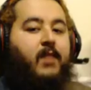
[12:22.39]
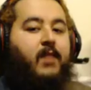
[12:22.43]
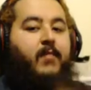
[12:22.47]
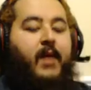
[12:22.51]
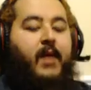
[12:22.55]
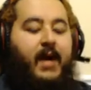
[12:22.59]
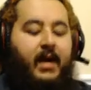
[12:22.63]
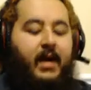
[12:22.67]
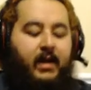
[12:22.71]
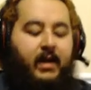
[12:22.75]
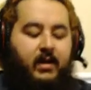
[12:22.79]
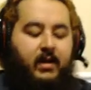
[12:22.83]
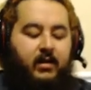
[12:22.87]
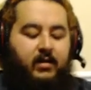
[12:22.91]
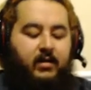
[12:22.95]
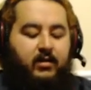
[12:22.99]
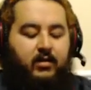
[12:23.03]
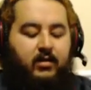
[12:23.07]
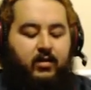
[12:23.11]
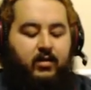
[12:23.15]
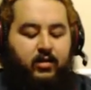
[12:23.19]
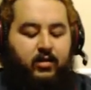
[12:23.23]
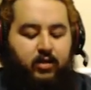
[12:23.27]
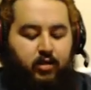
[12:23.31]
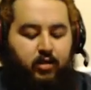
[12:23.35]
back
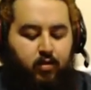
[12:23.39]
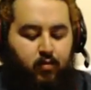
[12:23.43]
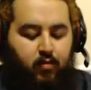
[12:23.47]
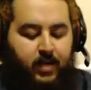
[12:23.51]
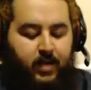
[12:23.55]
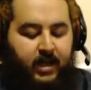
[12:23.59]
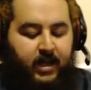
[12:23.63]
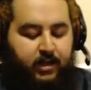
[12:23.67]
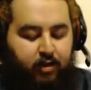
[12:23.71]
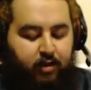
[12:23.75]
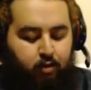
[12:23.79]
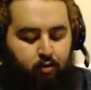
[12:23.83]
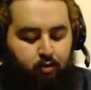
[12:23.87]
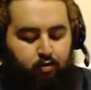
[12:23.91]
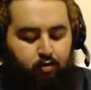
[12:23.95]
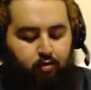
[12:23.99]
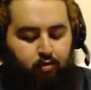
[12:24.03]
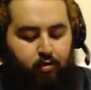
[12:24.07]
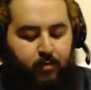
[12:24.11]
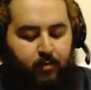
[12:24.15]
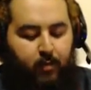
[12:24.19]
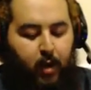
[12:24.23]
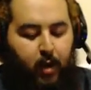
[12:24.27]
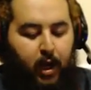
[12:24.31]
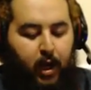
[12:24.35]
to when I showed you the
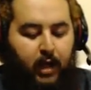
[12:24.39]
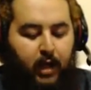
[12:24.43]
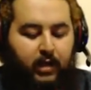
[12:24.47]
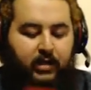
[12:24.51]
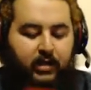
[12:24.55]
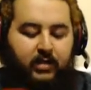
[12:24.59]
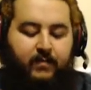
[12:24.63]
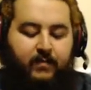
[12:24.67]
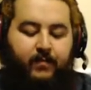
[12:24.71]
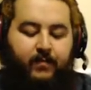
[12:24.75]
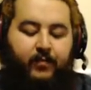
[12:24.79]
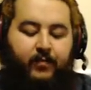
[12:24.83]
box,